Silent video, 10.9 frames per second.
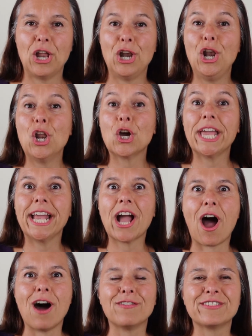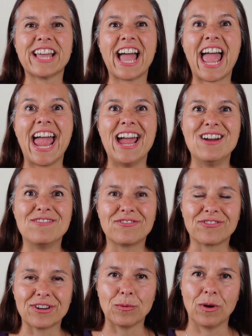looking after
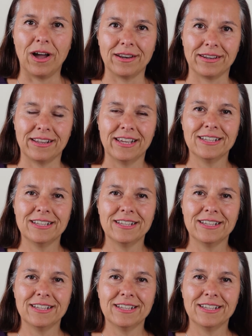everyone.